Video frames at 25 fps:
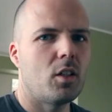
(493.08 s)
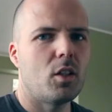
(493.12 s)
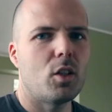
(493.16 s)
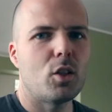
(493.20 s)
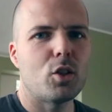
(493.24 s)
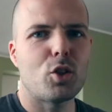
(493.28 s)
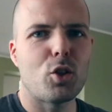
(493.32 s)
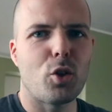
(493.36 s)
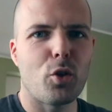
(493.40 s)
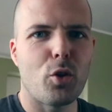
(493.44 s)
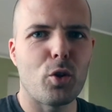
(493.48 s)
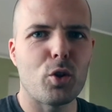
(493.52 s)

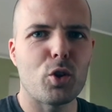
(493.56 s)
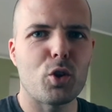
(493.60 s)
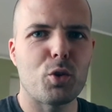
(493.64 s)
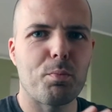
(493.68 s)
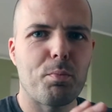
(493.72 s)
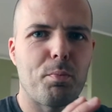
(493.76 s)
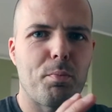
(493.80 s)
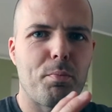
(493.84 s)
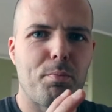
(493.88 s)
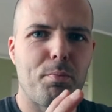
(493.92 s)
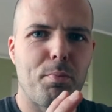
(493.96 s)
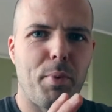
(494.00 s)
So those
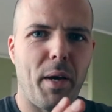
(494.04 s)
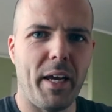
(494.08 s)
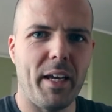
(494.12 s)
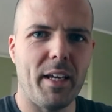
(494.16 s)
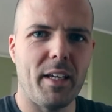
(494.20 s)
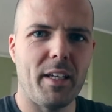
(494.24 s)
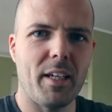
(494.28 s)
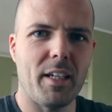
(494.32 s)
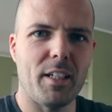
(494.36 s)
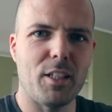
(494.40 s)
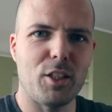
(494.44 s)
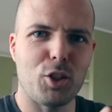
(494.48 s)

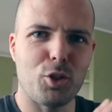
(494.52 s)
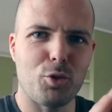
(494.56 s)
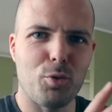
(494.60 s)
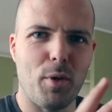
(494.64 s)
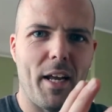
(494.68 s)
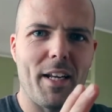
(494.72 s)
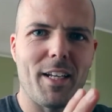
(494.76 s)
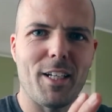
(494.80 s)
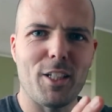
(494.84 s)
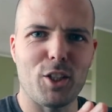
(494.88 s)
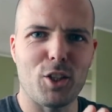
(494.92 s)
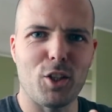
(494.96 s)
pinkish
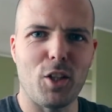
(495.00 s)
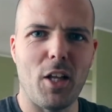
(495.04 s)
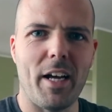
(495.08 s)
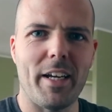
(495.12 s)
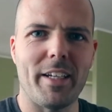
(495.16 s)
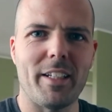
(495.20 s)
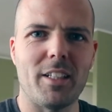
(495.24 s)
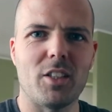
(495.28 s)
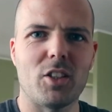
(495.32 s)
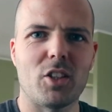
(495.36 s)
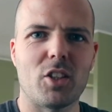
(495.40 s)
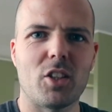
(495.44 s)
reddish
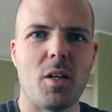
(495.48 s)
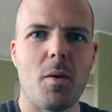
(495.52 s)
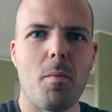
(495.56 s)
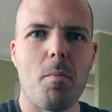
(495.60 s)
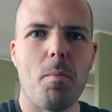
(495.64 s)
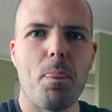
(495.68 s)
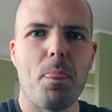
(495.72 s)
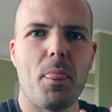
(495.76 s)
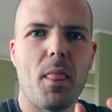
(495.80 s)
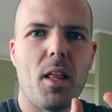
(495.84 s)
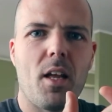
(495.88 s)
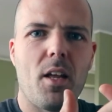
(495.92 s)
lines,
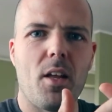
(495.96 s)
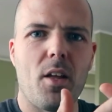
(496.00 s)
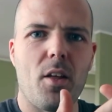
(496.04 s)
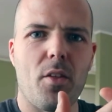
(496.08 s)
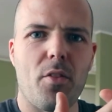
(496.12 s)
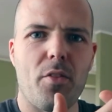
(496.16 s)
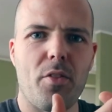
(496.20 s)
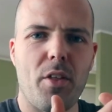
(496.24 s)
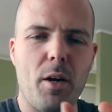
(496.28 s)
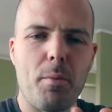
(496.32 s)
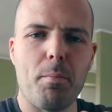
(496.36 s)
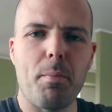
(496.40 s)

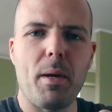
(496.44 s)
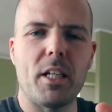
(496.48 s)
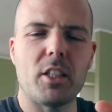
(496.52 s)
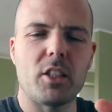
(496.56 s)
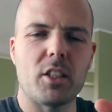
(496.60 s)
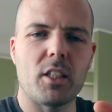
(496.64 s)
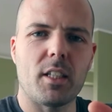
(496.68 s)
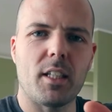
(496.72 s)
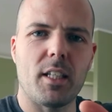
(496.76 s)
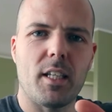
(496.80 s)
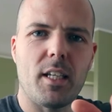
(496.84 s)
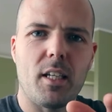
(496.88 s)
they're
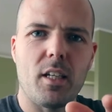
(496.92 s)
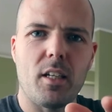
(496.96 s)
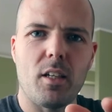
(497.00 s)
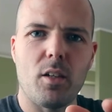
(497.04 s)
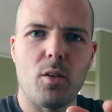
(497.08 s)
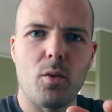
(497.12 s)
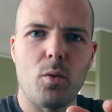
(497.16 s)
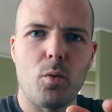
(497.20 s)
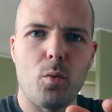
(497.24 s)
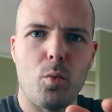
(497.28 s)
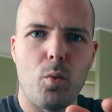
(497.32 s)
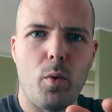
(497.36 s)
basically
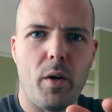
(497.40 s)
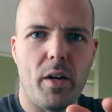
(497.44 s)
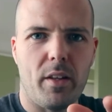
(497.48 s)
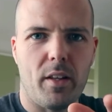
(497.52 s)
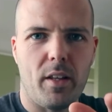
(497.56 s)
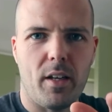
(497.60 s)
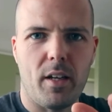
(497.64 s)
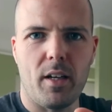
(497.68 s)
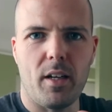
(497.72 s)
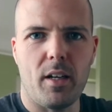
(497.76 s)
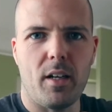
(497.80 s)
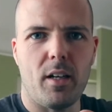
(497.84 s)

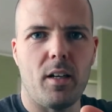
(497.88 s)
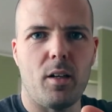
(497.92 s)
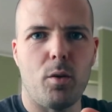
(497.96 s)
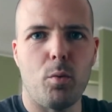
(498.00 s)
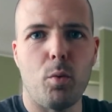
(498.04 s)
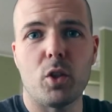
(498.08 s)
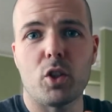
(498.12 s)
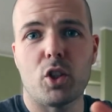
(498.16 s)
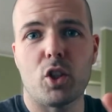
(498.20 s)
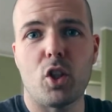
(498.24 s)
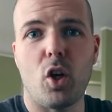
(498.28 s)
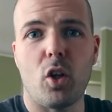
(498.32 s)
where
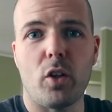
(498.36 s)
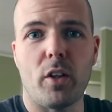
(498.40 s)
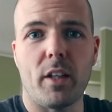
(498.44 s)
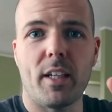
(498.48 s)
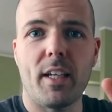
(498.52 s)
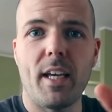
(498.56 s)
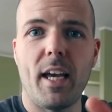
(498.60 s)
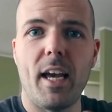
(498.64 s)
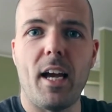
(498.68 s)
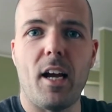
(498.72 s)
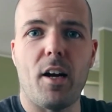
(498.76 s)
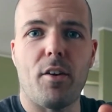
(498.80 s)
what's called the
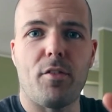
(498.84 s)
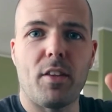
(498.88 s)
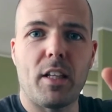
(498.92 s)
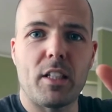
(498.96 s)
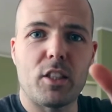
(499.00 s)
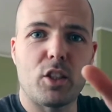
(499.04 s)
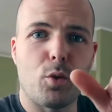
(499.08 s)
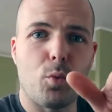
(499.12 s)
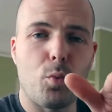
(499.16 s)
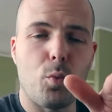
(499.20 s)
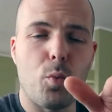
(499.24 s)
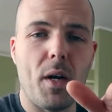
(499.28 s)
kerf.
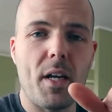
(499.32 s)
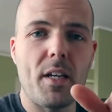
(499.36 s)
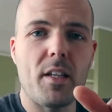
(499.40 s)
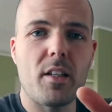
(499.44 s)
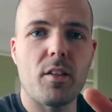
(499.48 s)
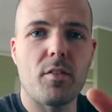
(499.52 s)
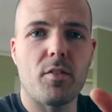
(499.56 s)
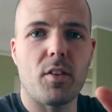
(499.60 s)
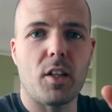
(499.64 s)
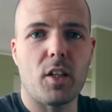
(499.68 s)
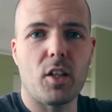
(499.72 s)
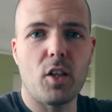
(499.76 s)
That's the width
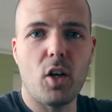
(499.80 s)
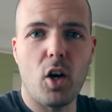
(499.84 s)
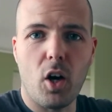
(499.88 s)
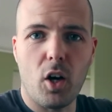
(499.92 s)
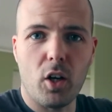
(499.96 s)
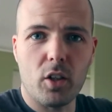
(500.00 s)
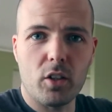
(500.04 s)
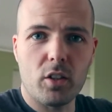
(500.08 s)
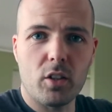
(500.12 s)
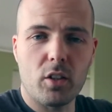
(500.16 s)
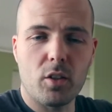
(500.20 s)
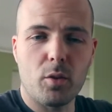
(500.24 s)
of the
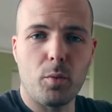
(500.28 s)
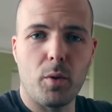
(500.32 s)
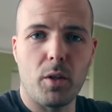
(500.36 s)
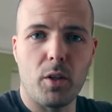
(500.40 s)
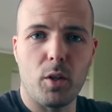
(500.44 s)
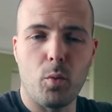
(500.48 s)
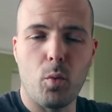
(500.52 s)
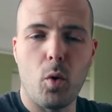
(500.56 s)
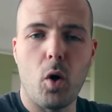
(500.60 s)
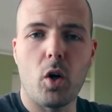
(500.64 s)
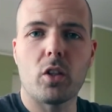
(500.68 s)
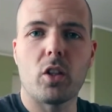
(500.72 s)
cut when
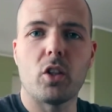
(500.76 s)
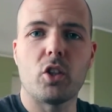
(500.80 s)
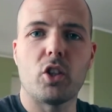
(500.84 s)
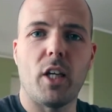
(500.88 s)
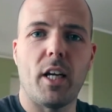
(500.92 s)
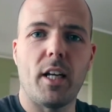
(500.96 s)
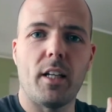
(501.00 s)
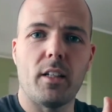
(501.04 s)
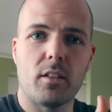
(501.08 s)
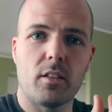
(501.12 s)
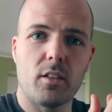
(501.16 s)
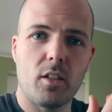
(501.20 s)
the water
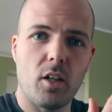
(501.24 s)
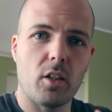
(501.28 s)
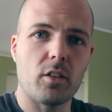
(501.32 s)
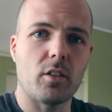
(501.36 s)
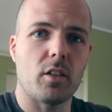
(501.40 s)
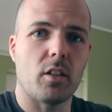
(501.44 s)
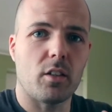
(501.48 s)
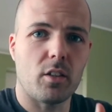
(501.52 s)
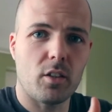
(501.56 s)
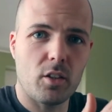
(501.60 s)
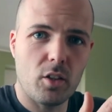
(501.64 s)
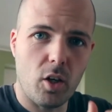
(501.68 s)
jet
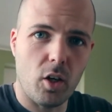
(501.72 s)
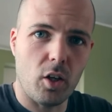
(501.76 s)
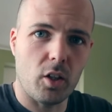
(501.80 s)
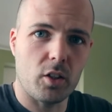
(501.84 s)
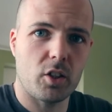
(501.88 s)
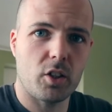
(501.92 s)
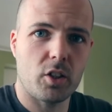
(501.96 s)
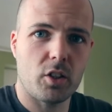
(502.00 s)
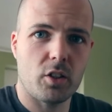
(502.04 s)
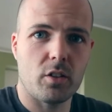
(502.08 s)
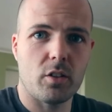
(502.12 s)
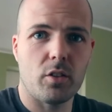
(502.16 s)
cutter
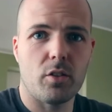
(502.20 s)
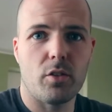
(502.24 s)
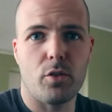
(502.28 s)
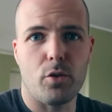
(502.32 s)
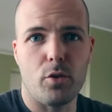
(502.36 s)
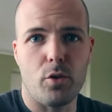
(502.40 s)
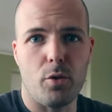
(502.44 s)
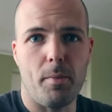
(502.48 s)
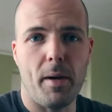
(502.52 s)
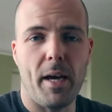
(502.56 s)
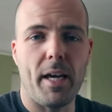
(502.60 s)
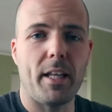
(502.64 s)
cuts through
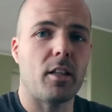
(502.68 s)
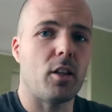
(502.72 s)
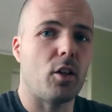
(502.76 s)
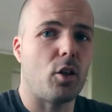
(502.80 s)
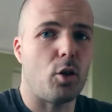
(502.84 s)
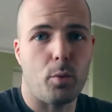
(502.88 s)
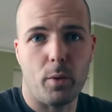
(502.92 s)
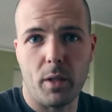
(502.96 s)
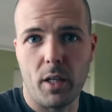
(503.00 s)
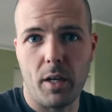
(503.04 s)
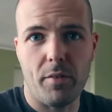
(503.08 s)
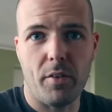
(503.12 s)
the metal
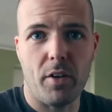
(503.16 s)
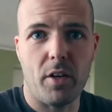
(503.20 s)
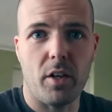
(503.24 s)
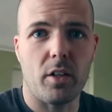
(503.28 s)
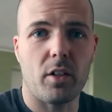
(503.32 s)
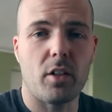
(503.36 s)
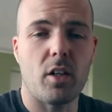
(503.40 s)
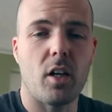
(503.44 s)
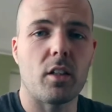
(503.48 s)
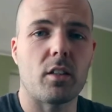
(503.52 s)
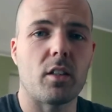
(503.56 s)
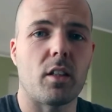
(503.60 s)
or whatever you're
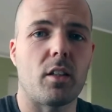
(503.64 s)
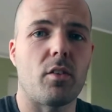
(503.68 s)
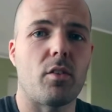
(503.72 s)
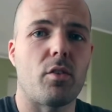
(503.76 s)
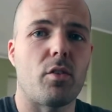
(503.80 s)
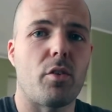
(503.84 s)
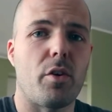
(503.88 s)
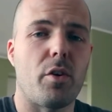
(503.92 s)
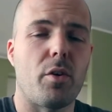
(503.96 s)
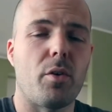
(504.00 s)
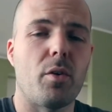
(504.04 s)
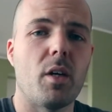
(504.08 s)
cutting
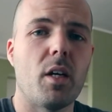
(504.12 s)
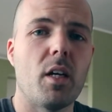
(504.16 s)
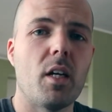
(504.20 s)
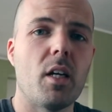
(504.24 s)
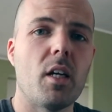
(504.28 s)
through,